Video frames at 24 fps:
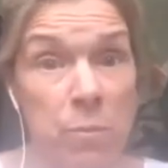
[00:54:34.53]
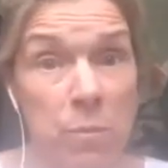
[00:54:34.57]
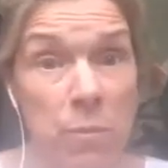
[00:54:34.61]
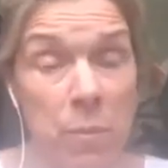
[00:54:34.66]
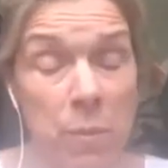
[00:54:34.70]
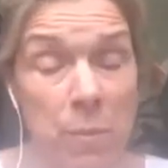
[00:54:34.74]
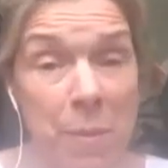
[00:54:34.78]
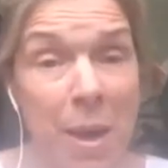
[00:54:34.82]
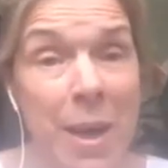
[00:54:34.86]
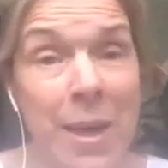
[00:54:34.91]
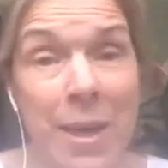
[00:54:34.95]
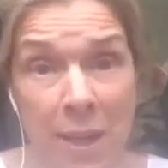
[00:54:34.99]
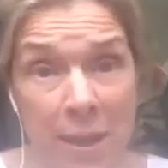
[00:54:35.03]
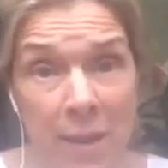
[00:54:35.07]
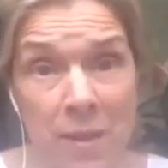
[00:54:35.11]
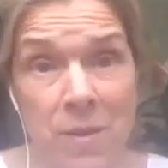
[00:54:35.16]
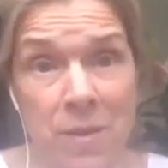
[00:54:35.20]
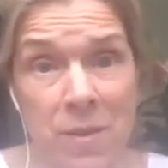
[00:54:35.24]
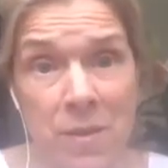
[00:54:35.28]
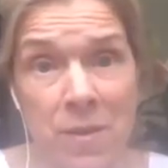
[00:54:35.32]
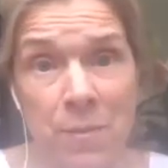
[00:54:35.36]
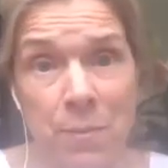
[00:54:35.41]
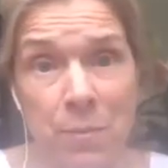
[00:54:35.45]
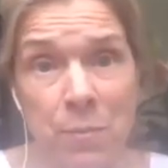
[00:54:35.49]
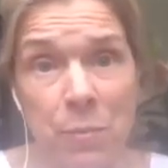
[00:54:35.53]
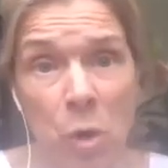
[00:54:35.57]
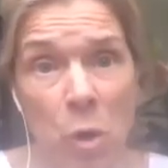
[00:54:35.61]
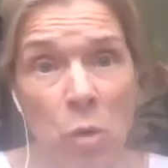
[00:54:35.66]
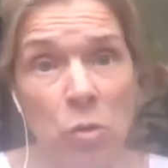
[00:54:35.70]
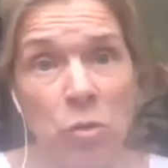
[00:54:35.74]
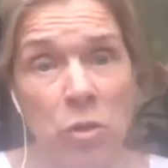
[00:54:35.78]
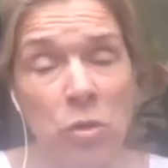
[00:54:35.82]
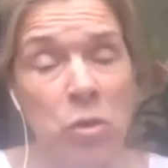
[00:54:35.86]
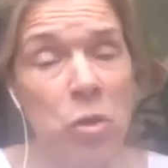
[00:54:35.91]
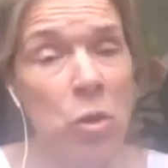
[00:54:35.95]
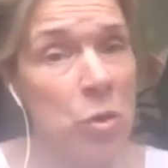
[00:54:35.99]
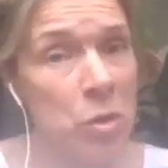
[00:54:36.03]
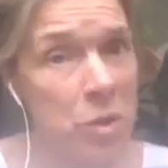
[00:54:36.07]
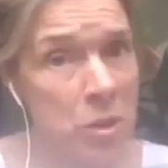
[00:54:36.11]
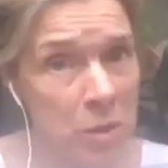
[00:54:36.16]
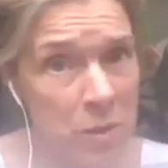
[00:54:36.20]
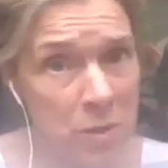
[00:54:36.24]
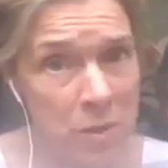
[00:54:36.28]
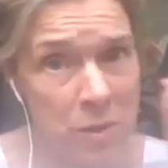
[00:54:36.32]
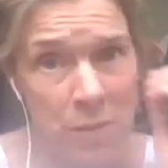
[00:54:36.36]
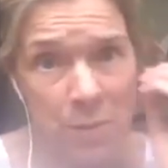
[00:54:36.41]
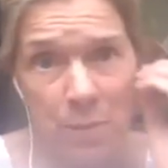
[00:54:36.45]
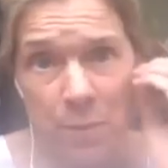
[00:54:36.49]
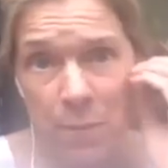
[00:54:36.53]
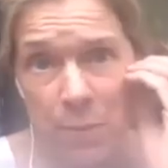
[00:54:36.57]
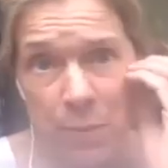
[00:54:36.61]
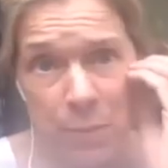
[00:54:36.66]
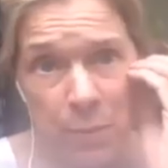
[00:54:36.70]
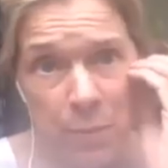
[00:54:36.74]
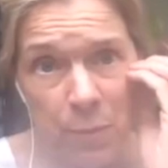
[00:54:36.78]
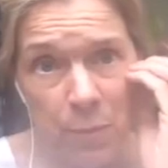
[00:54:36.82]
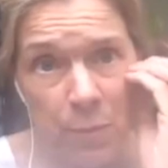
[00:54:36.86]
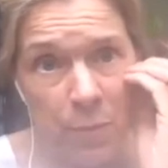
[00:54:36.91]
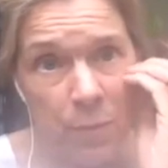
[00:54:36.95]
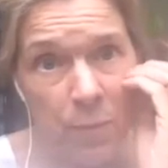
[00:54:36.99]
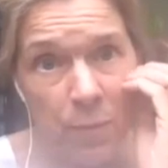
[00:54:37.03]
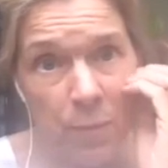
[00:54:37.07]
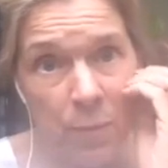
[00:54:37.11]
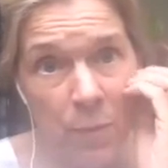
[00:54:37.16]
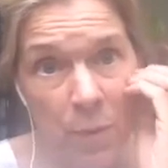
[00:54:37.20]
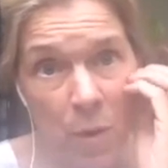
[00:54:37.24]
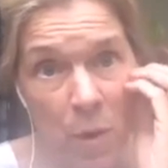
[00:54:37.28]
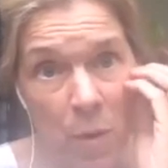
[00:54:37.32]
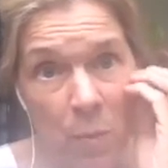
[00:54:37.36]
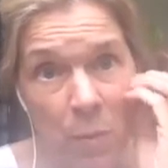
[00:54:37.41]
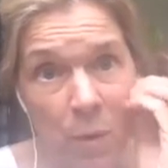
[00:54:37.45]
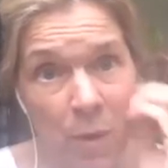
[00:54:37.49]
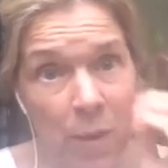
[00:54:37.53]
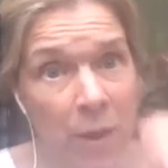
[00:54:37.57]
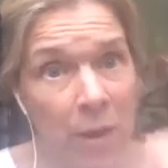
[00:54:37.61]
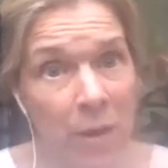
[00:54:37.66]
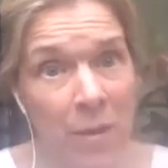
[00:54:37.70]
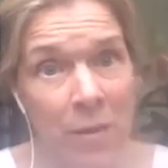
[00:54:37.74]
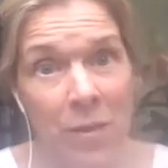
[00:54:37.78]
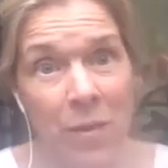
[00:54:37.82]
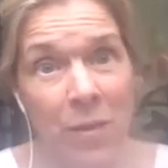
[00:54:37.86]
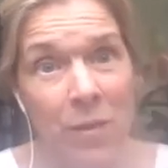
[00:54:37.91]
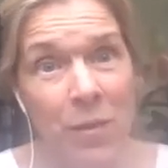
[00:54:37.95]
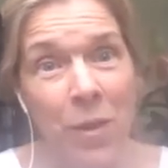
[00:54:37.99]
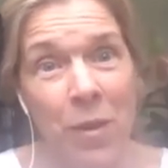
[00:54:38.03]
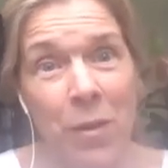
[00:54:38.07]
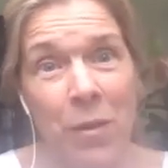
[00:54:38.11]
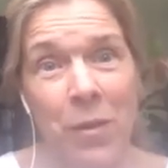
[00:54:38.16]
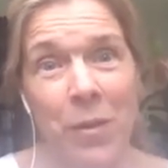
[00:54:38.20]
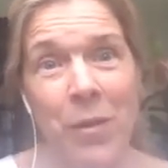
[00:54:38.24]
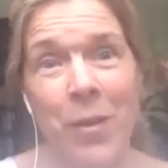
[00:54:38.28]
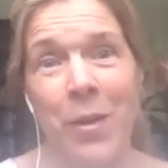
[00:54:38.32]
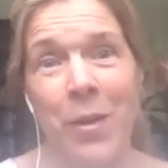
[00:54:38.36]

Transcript: medics, lots of doctors on with us. So